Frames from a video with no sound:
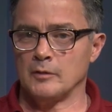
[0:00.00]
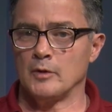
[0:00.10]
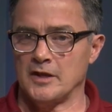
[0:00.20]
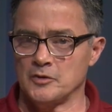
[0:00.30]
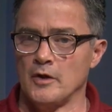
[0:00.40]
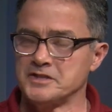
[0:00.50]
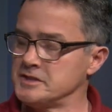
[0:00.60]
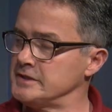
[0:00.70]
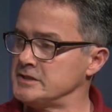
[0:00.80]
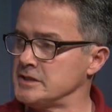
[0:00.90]
when I thought
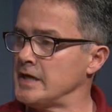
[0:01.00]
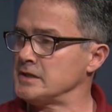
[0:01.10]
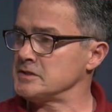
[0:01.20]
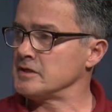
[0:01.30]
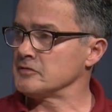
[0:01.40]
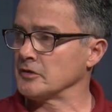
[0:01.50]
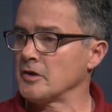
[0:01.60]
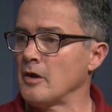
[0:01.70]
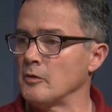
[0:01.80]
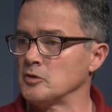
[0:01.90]
she changed as a
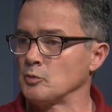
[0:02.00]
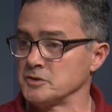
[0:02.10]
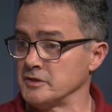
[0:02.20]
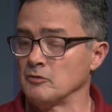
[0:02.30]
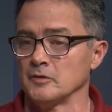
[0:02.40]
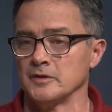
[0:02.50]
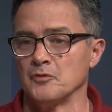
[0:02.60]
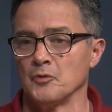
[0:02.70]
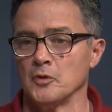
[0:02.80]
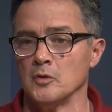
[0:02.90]
coach, where she really
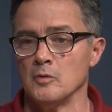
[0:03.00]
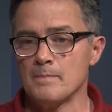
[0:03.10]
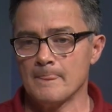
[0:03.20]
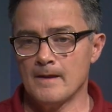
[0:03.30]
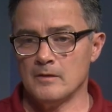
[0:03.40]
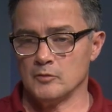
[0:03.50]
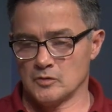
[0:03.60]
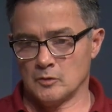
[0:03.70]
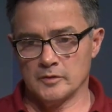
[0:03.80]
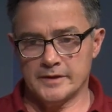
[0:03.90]
grew. It was
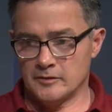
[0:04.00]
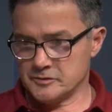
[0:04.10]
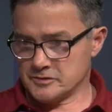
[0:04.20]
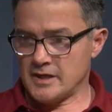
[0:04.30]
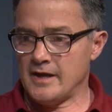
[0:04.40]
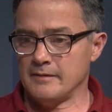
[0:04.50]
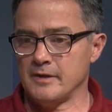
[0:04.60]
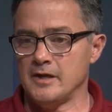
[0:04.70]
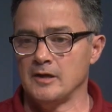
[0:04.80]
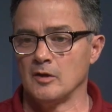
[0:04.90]
early in her time
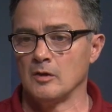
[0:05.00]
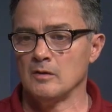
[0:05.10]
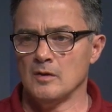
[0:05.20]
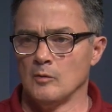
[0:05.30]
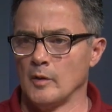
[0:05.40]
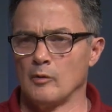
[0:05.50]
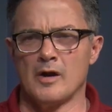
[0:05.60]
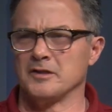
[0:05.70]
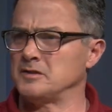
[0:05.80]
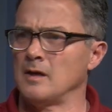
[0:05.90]
here. We were
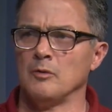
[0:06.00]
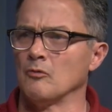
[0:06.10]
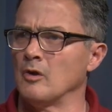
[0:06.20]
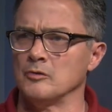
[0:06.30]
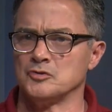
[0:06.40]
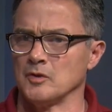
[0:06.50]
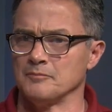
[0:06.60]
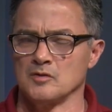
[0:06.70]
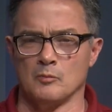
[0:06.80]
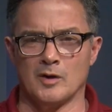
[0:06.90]
on a double road
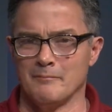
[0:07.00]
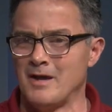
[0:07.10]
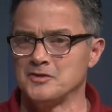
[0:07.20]
trip somewhere. I'm not